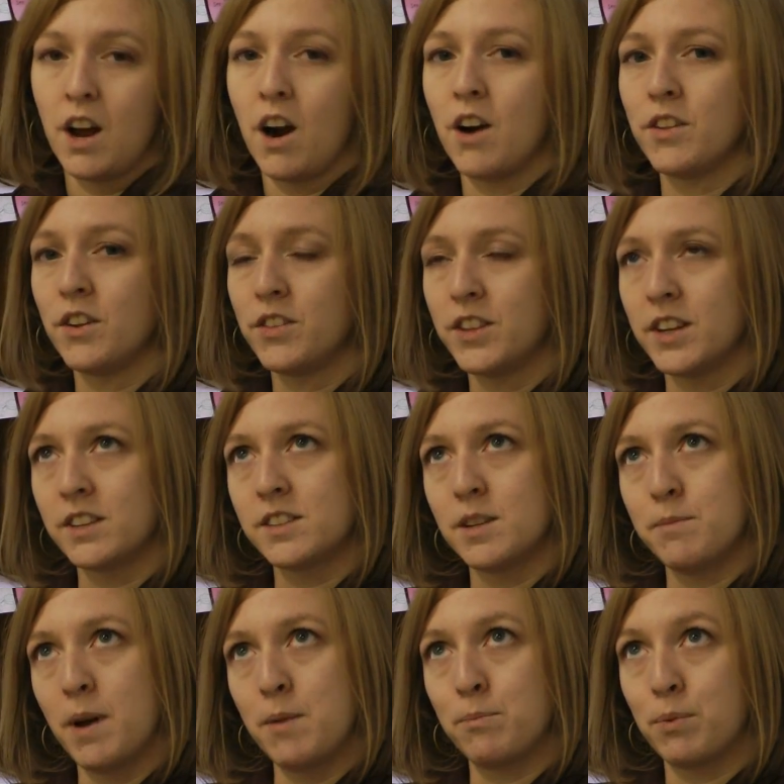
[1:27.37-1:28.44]
Are there things
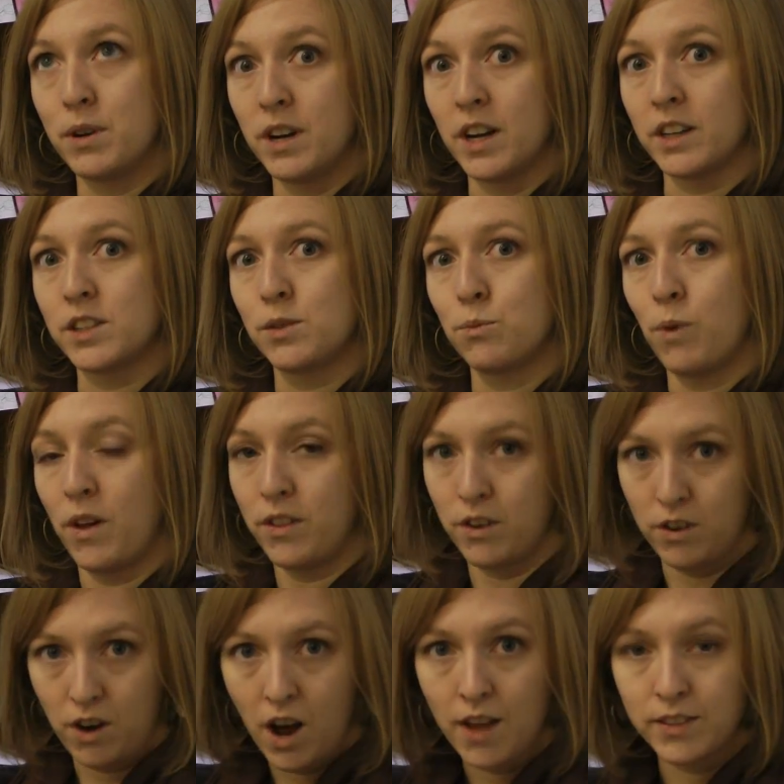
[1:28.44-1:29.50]
that might predict whether
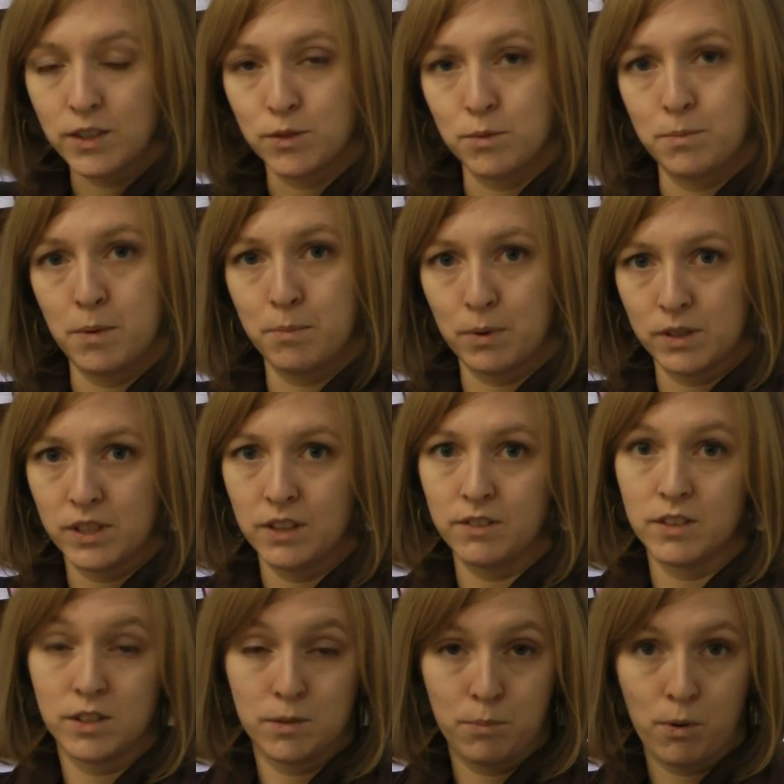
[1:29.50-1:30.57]
or not this would be perceived
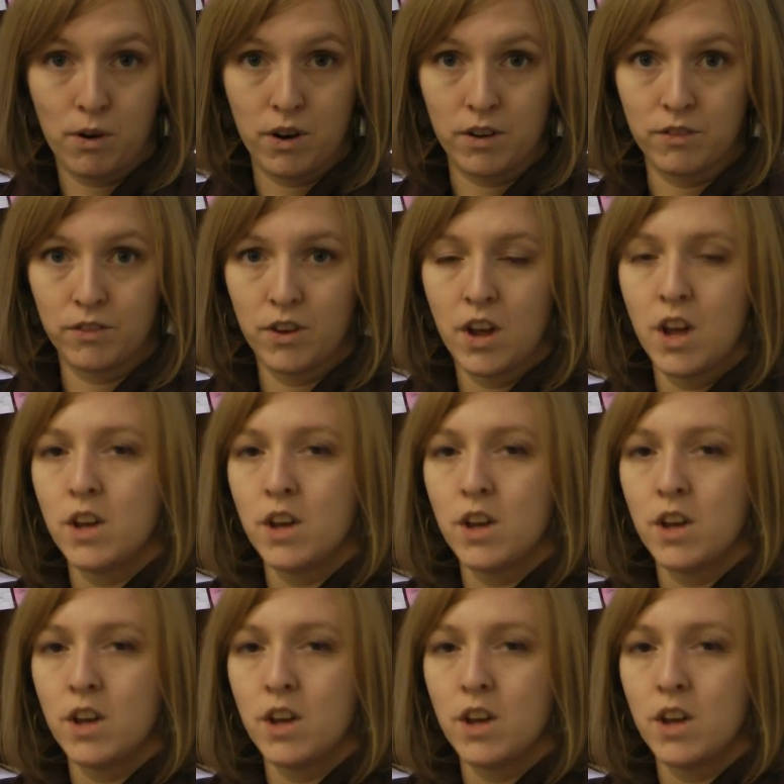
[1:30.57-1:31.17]
as supportive?